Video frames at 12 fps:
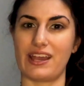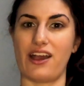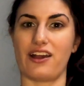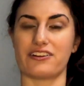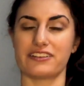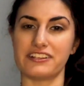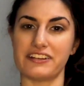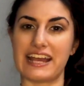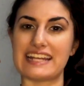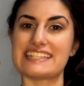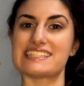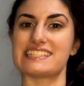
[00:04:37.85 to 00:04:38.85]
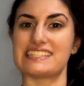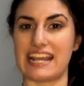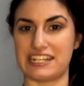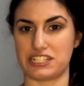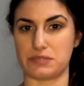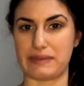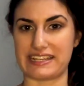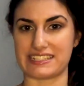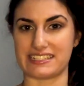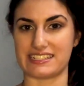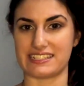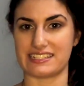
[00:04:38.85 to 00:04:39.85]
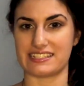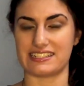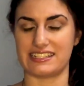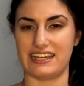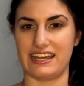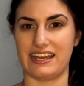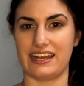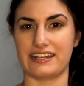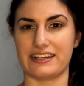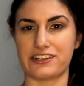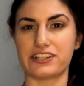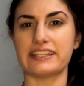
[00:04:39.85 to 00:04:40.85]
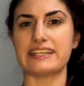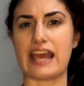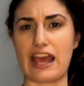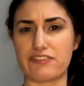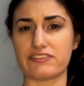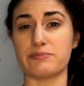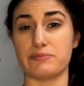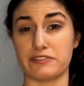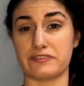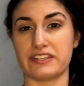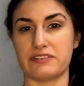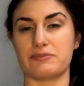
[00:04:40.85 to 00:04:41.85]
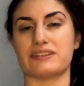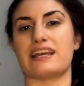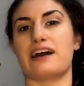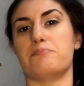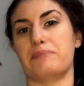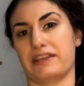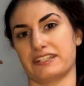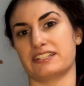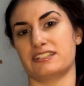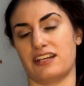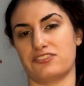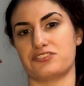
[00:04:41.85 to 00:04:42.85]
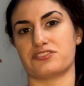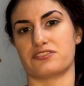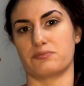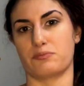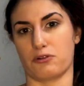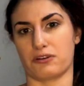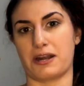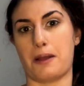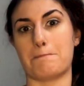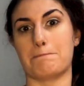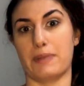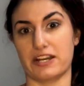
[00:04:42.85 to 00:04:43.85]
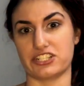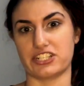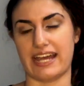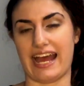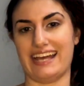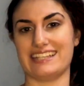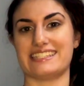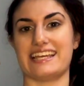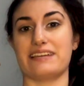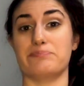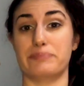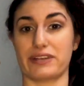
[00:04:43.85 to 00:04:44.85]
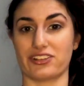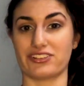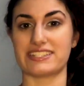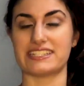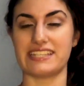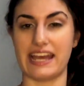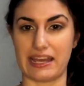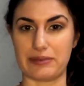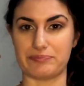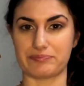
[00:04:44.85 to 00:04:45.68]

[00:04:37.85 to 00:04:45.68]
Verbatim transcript: Are there any stage spaces? Nearly every movie with a million dollars or more budget has a built set.